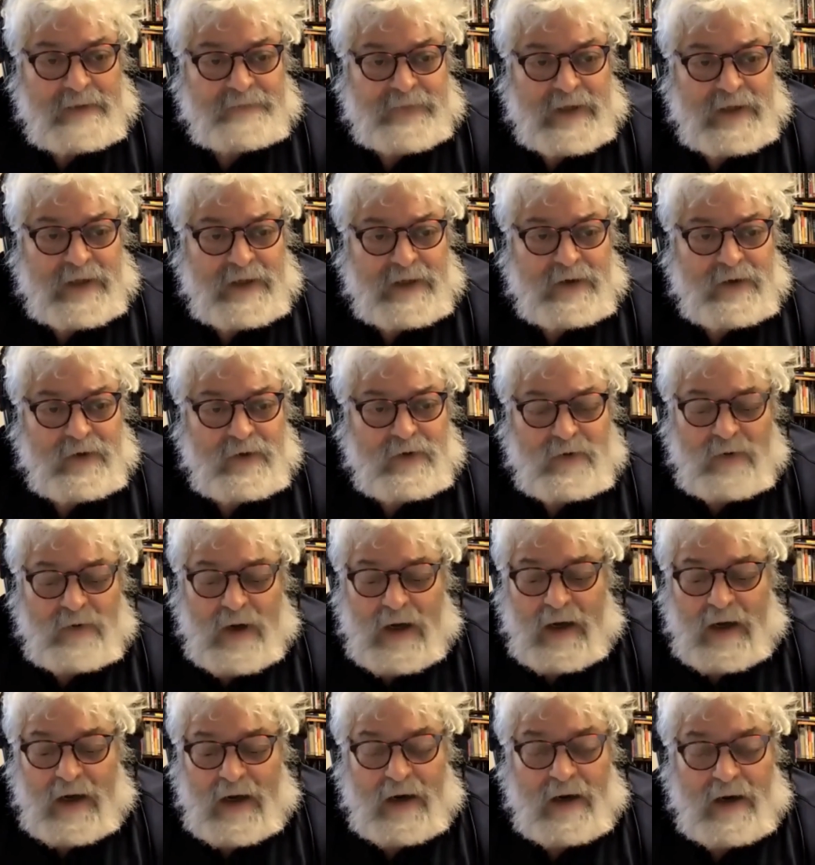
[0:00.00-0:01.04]
who
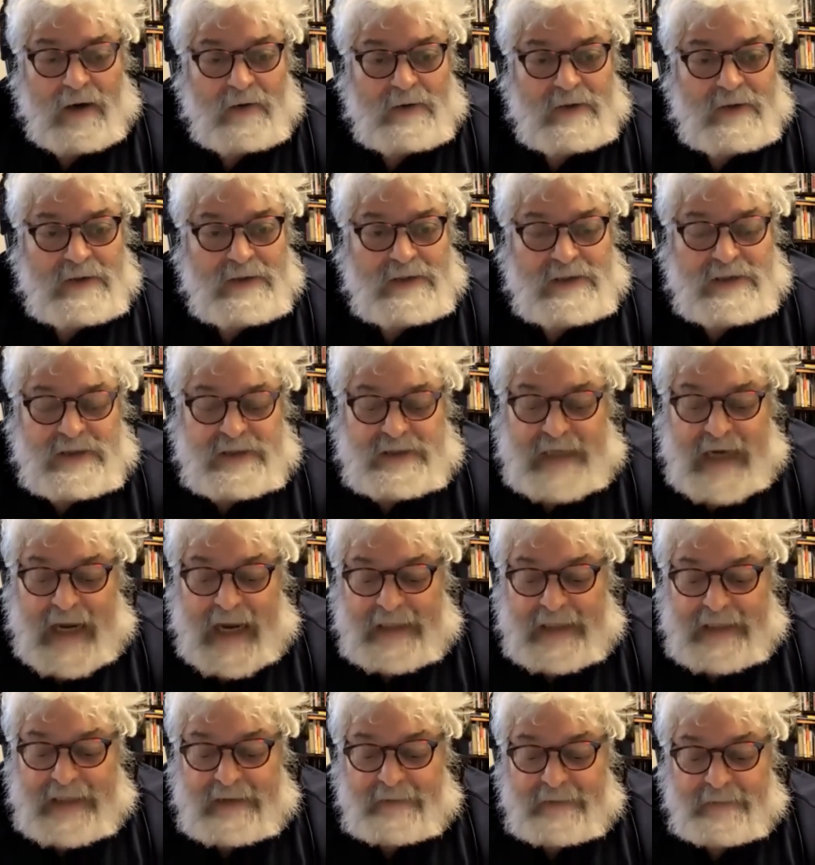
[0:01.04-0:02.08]
are
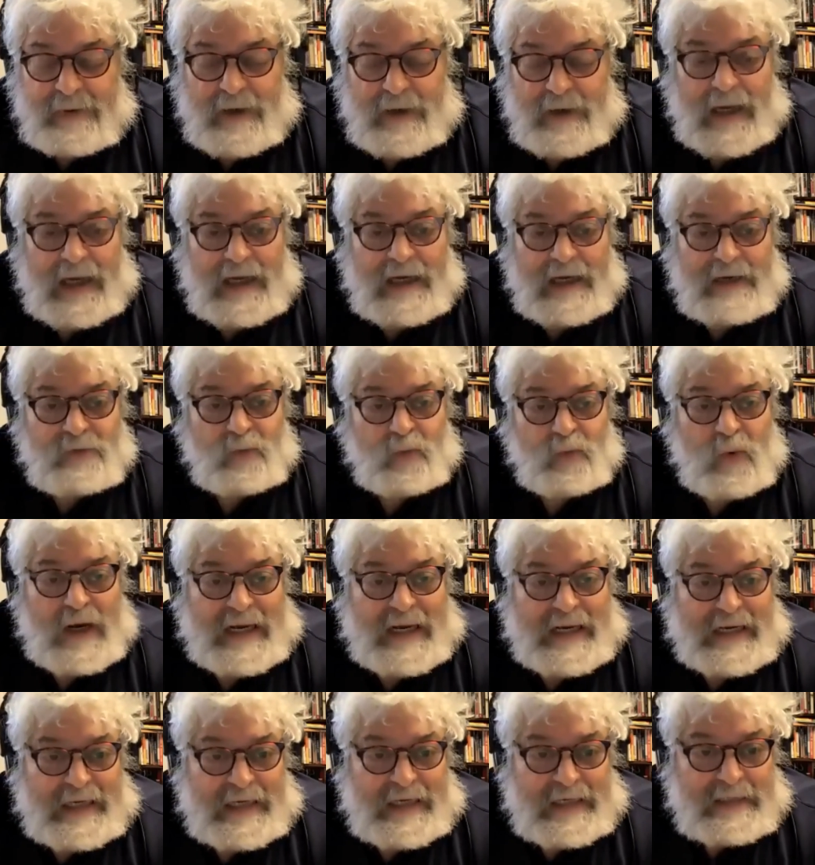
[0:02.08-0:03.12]
standing by
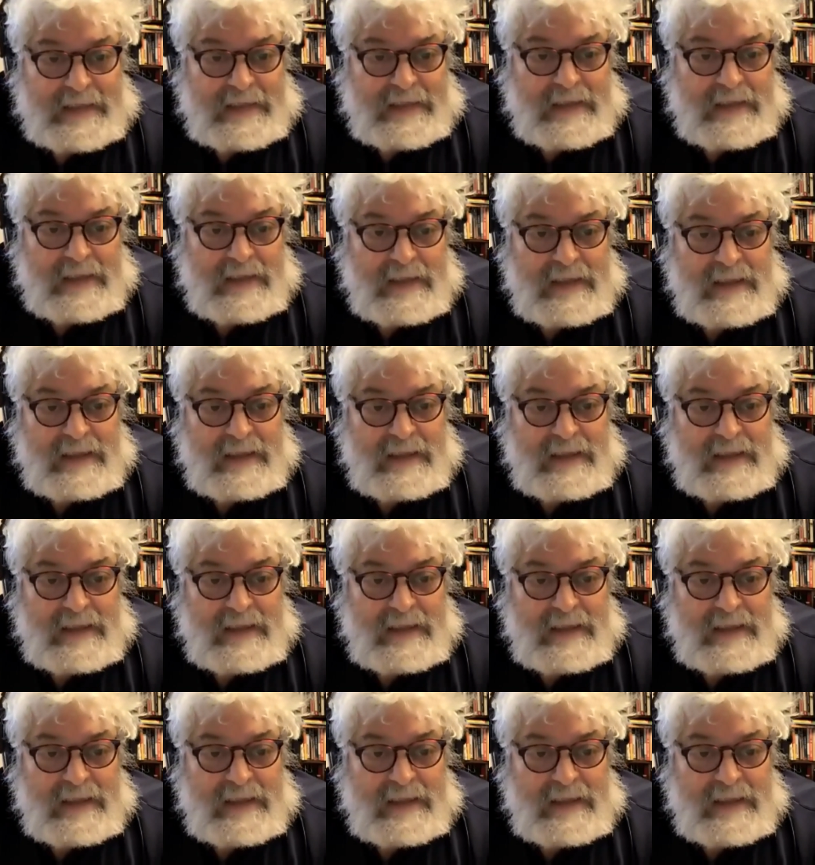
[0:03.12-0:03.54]
waiting